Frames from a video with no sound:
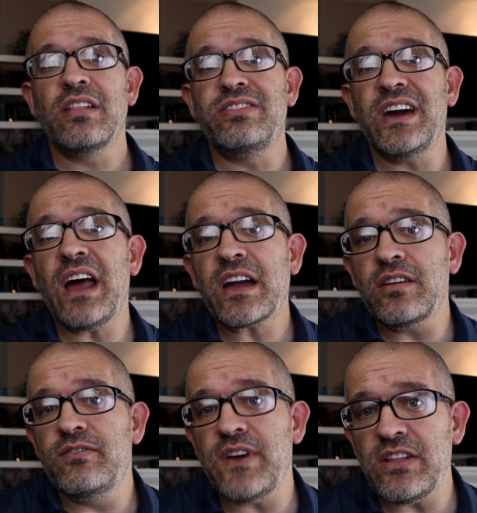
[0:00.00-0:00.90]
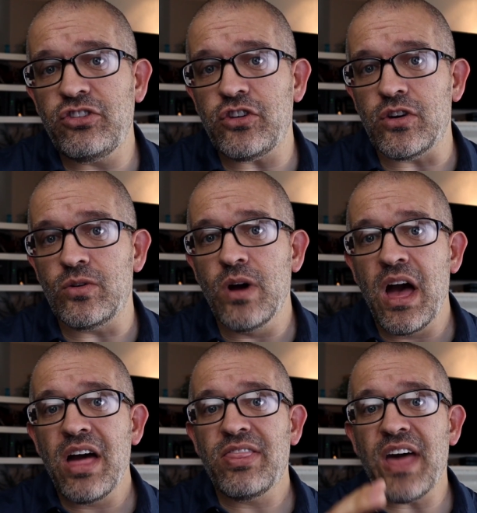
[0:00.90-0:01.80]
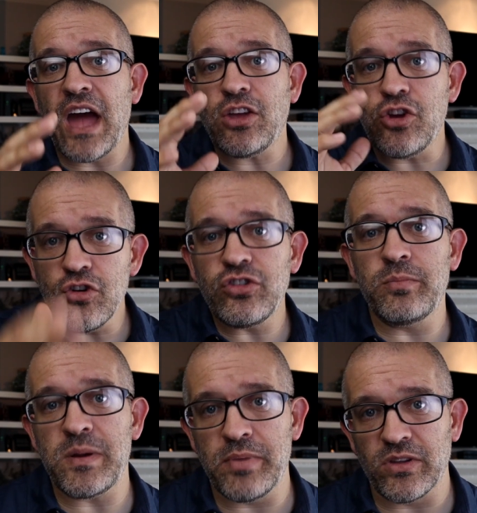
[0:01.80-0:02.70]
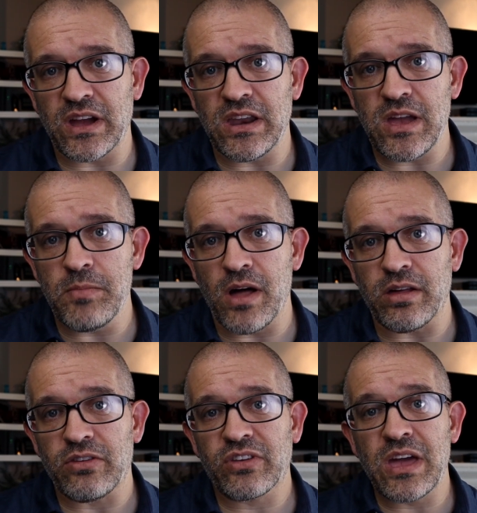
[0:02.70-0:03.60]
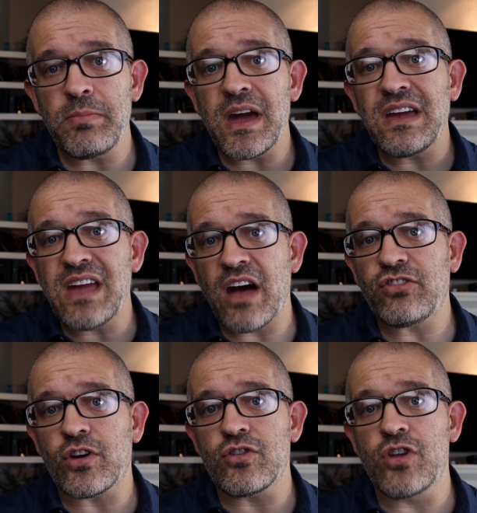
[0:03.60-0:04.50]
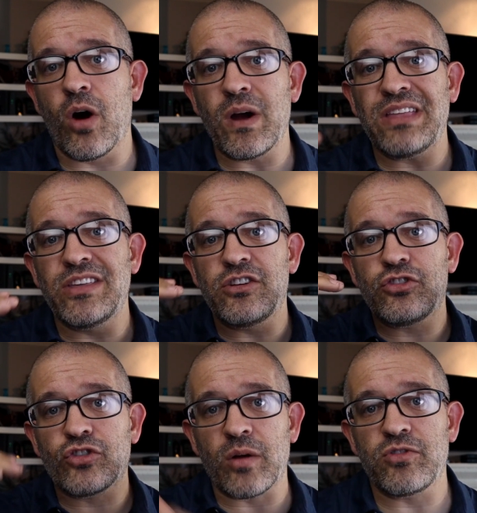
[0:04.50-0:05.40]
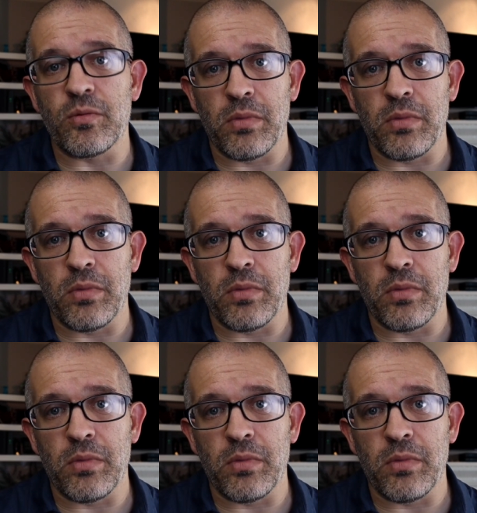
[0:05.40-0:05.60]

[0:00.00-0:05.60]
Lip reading: Did I convince you that you should be building an email list? Give me a yes or no in the description